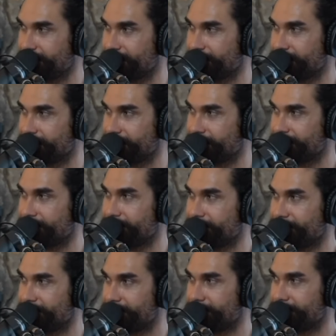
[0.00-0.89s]

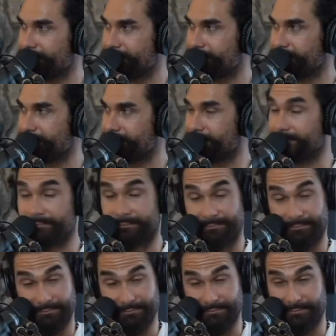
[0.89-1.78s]

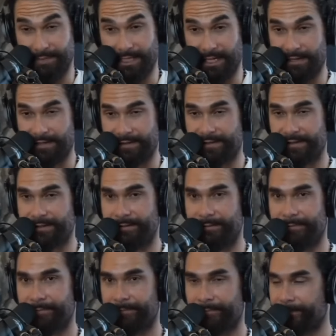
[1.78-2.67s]

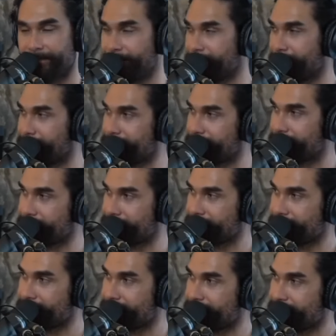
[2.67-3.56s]

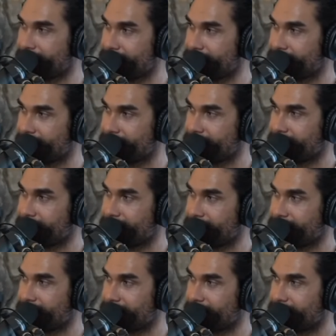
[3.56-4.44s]

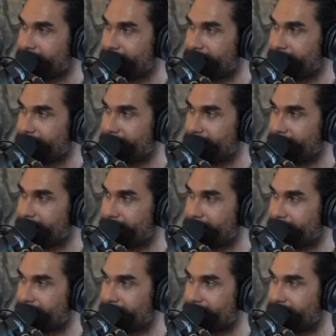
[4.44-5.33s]

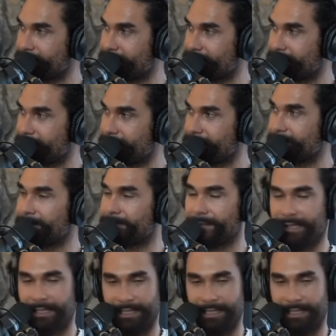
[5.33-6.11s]
(not speaking)